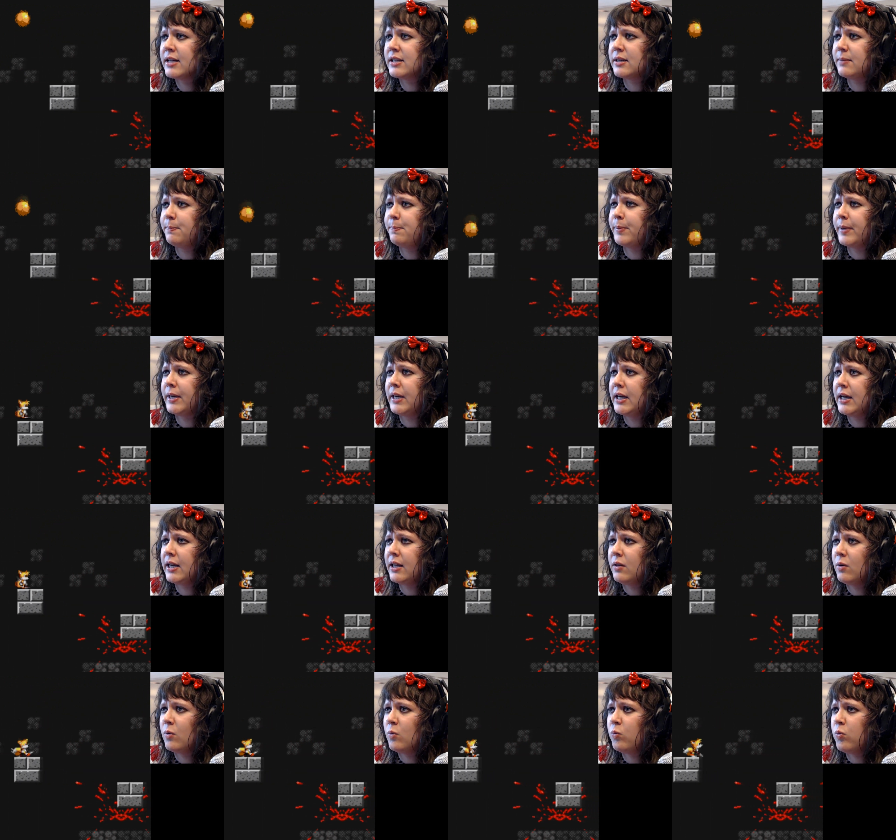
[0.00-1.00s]
to
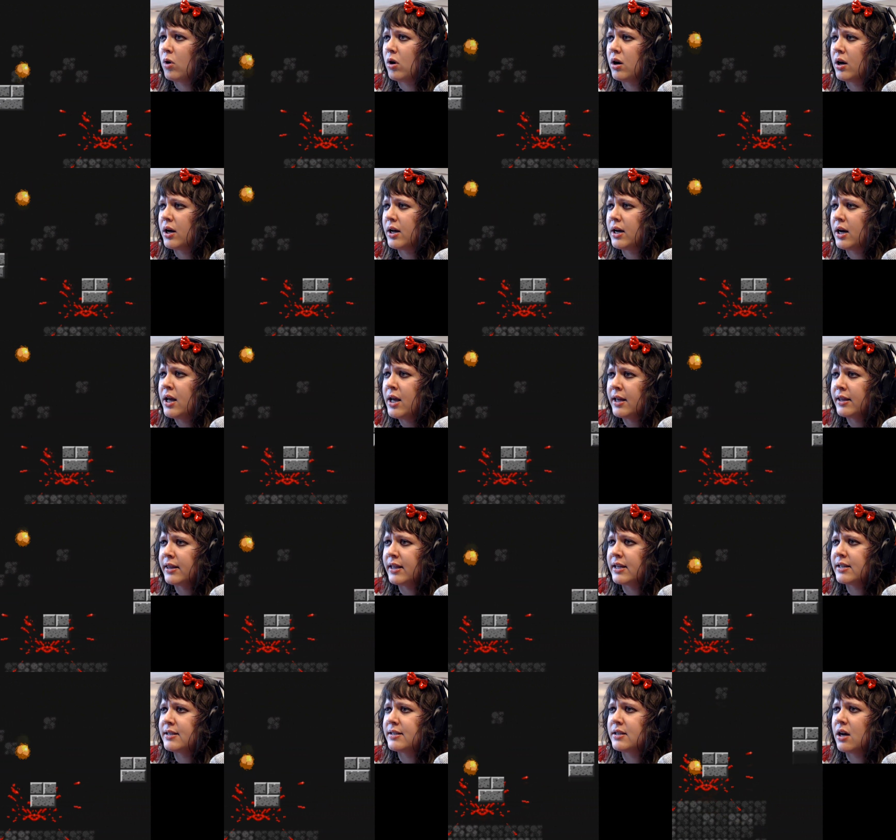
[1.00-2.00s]
be the one
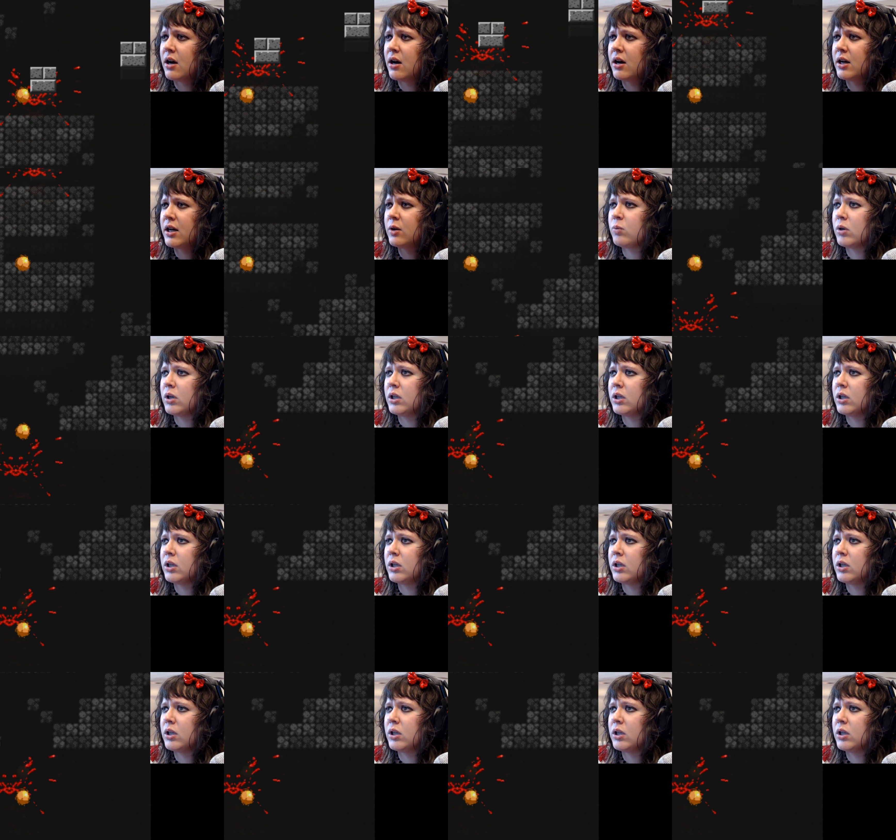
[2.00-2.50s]
that Sonic